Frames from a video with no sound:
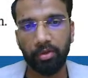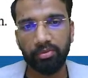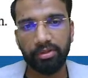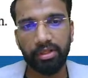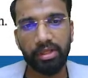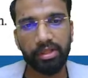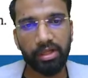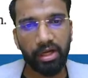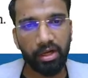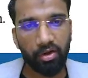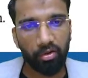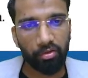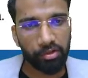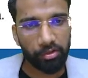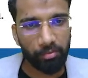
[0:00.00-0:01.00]
Now, these are
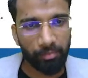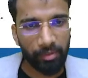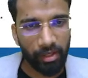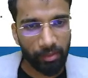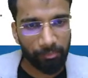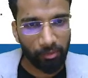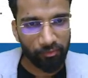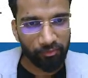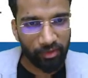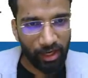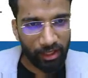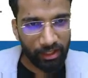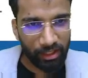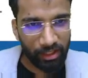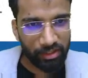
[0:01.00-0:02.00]
also made up of
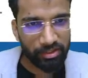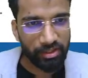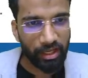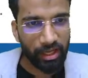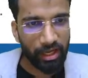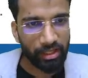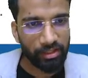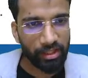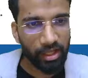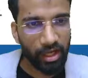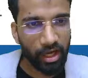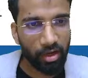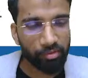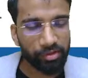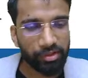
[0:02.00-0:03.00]
cartilage and they
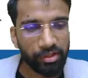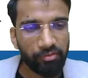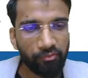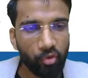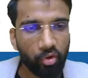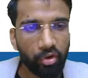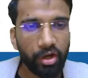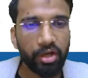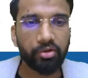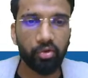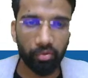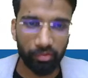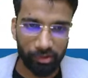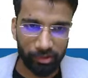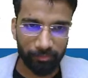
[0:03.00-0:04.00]
house the vocal
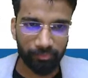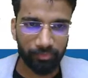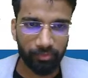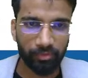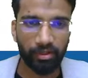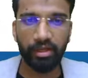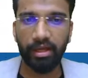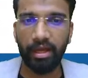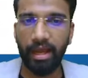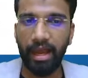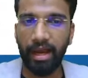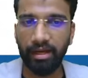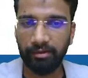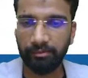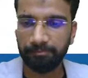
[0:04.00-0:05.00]
cords. Okay.
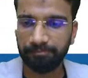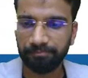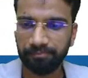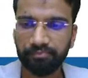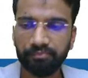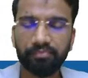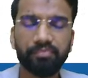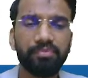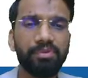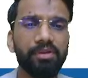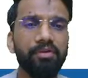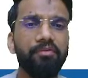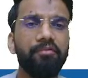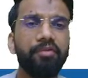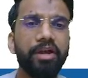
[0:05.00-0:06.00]
And
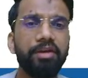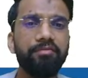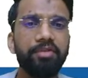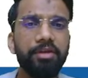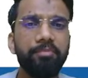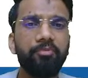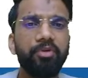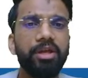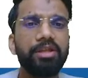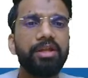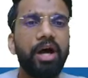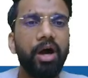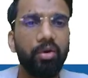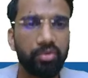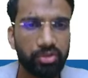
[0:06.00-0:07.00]
when we
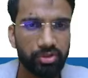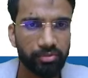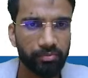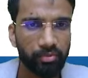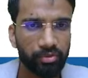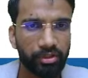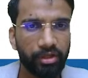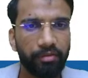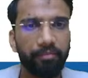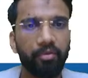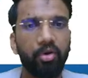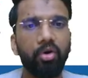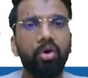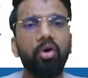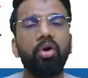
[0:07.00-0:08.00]
breathe out, okay,
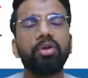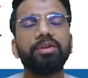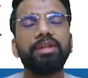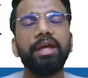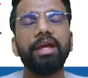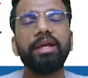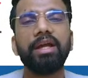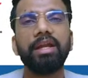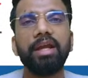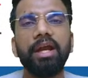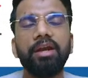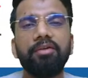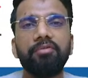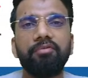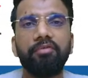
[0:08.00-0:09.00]
or they
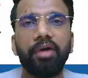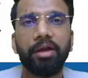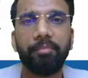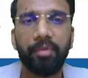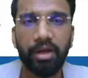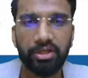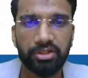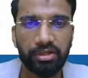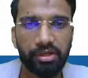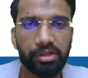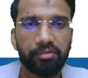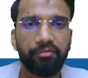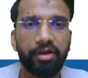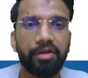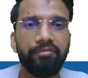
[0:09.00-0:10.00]
create
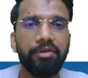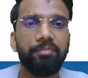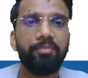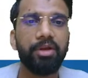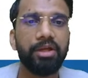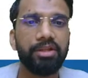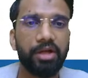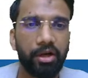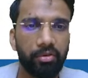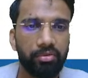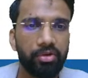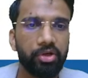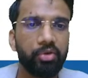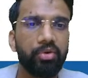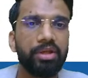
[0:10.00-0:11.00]
vibrations when we breathe
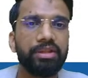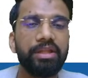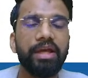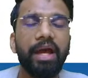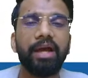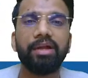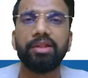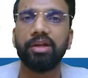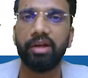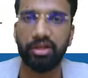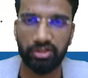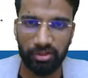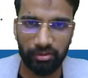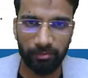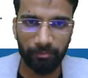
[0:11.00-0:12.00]
out during the
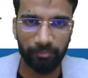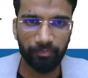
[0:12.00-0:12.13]
exhalation.